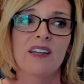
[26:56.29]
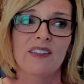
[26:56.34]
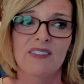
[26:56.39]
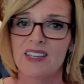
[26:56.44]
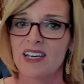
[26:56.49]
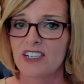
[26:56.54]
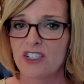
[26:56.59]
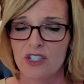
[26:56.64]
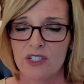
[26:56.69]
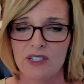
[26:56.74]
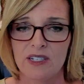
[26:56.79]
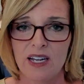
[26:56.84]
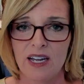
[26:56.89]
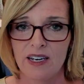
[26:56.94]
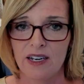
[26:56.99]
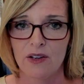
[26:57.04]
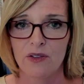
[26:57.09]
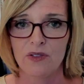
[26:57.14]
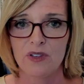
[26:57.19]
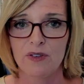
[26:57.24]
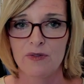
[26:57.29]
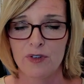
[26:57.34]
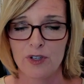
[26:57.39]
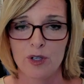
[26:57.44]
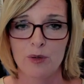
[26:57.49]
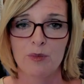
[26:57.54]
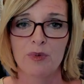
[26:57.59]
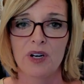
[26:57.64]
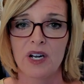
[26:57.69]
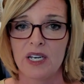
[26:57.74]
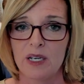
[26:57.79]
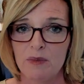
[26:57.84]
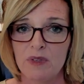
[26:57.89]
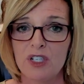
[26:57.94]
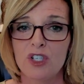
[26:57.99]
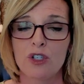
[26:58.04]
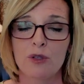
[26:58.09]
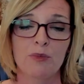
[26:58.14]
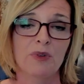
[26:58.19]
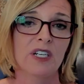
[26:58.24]
that's just not healthy for your brain. It
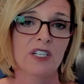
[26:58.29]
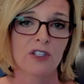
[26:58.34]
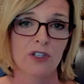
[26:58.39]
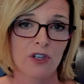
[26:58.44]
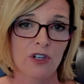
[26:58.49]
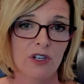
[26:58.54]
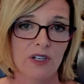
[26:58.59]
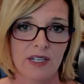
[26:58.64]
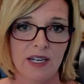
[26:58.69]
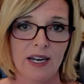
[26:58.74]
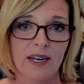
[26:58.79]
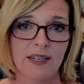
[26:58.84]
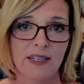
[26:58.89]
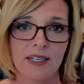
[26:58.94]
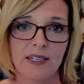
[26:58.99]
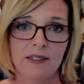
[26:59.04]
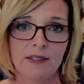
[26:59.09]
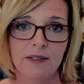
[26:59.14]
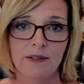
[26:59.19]
means your brain's hooked on it.